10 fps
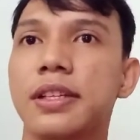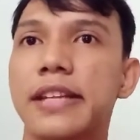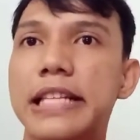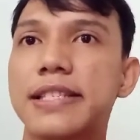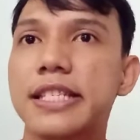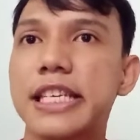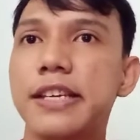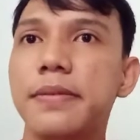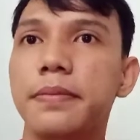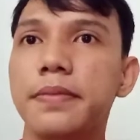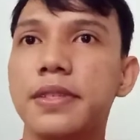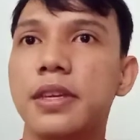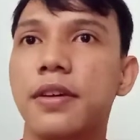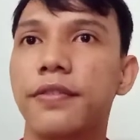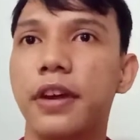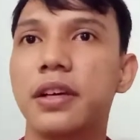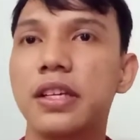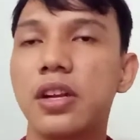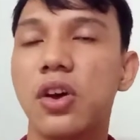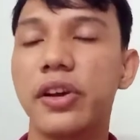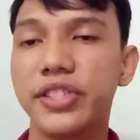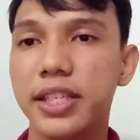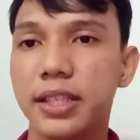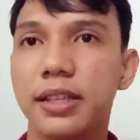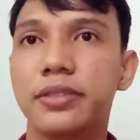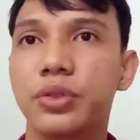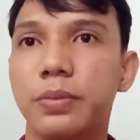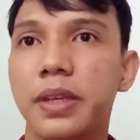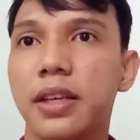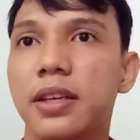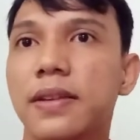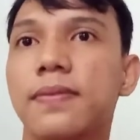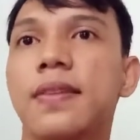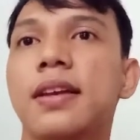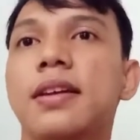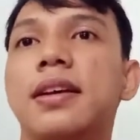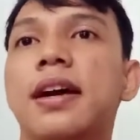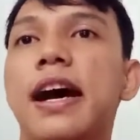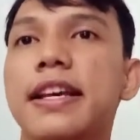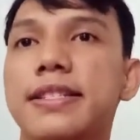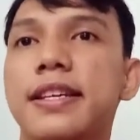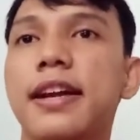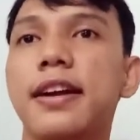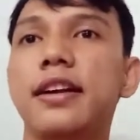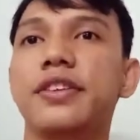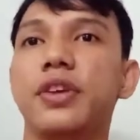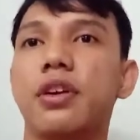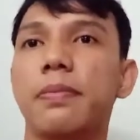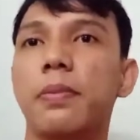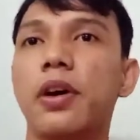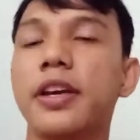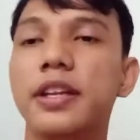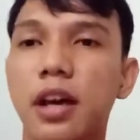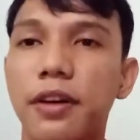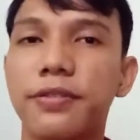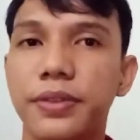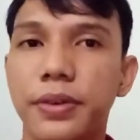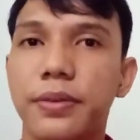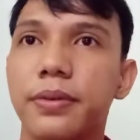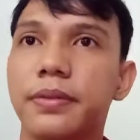That seems very logical to me. I share your point of view.